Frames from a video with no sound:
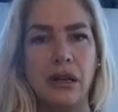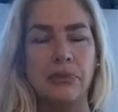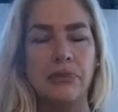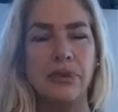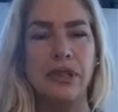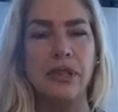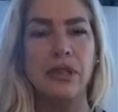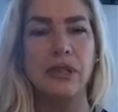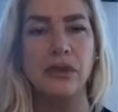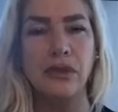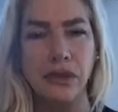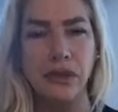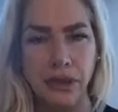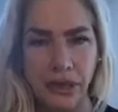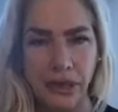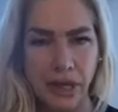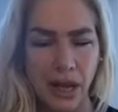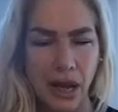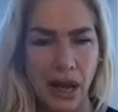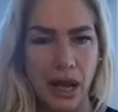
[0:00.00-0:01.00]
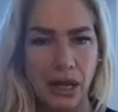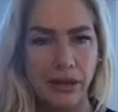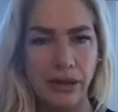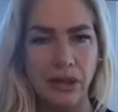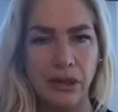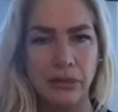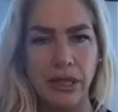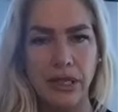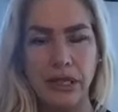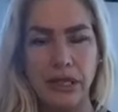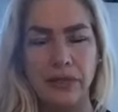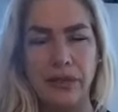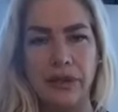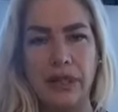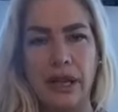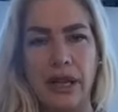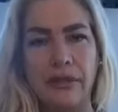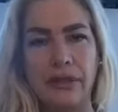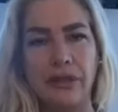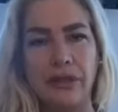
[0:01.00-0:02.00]
abuse on so many different
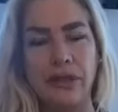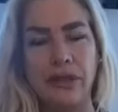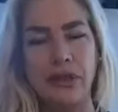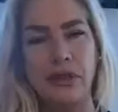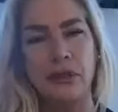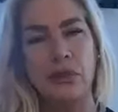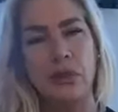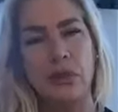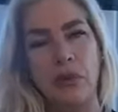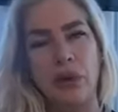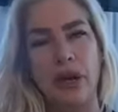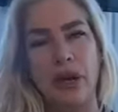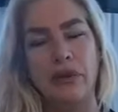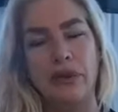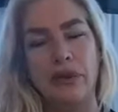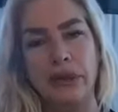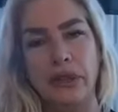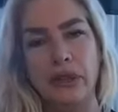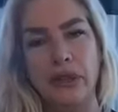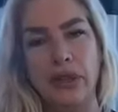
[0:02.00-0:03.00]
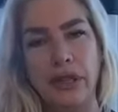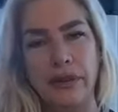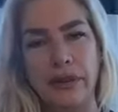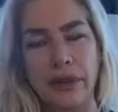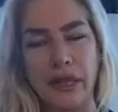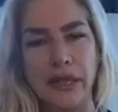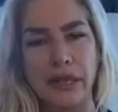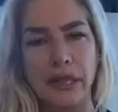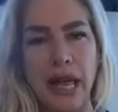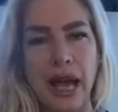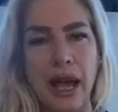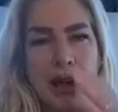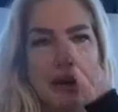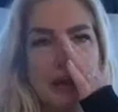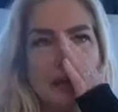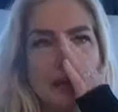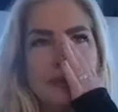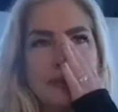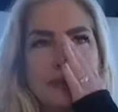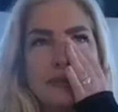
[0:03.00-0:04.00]
levels. So we want to really look at this
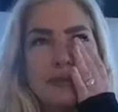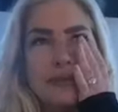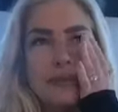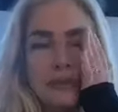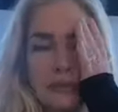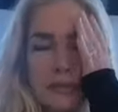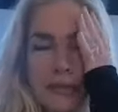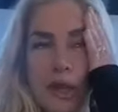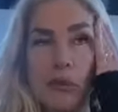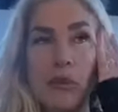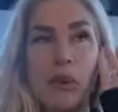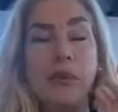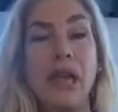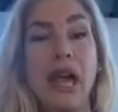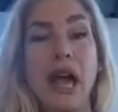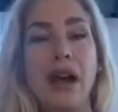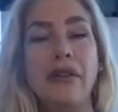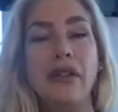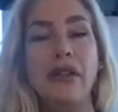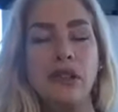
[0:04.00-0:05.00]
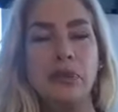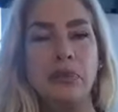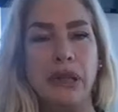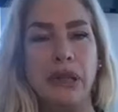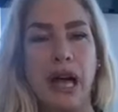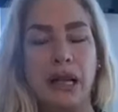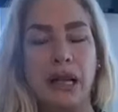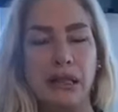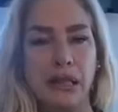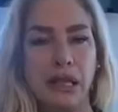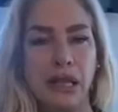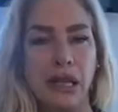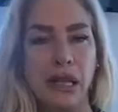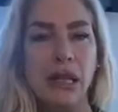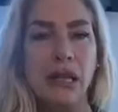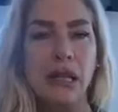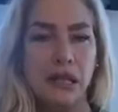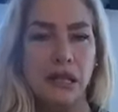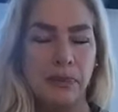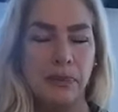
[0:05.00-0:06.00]
now. When we have those blocked
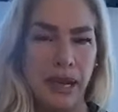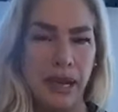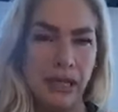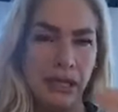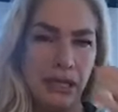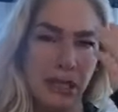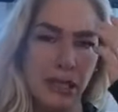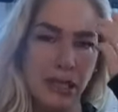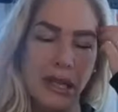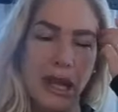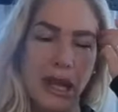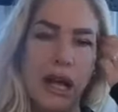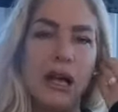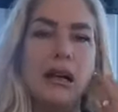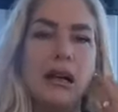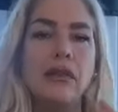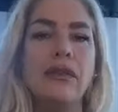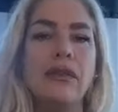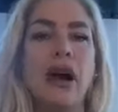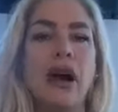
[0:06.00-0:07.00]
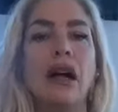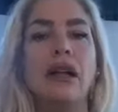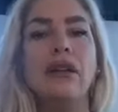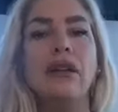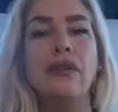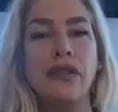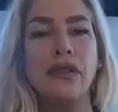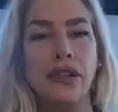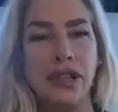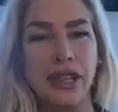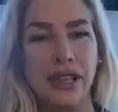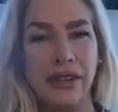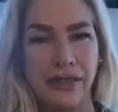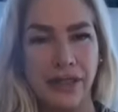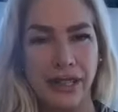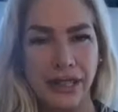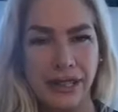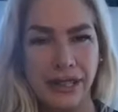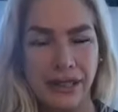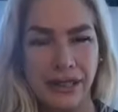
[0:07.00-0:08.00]
spaces of
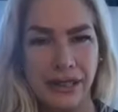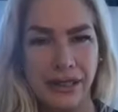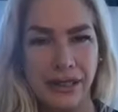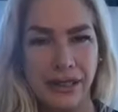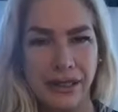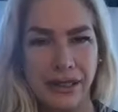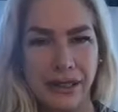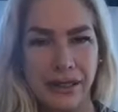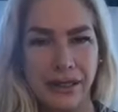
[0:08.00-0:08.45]
unforgiveness,